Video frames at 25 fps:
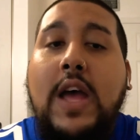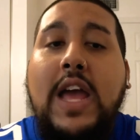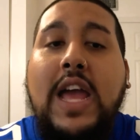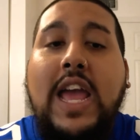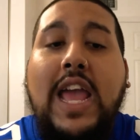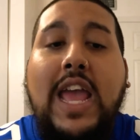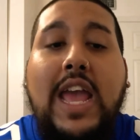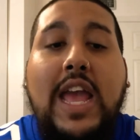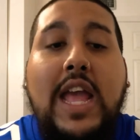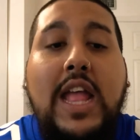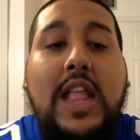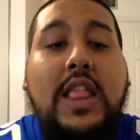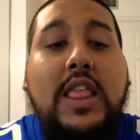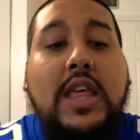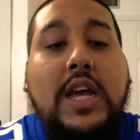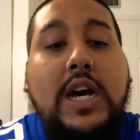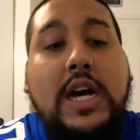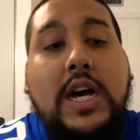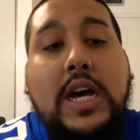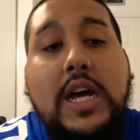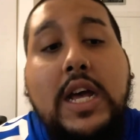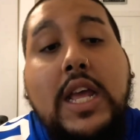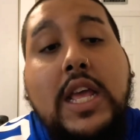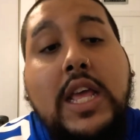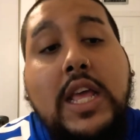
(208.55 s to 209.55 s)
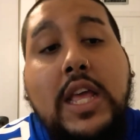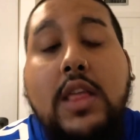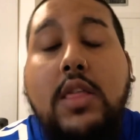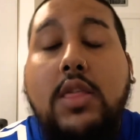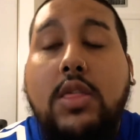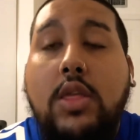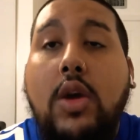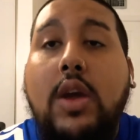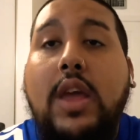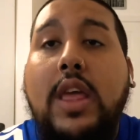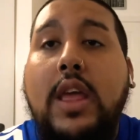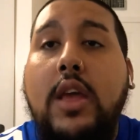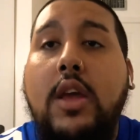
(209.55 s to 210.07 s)
And he's
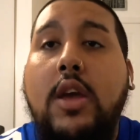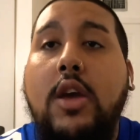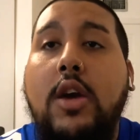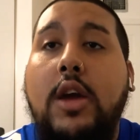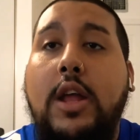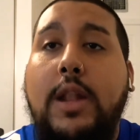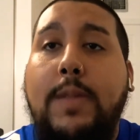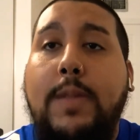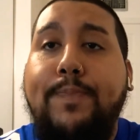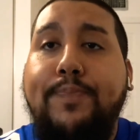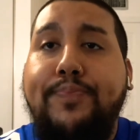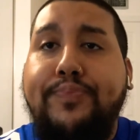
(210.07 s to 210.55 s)
looking good.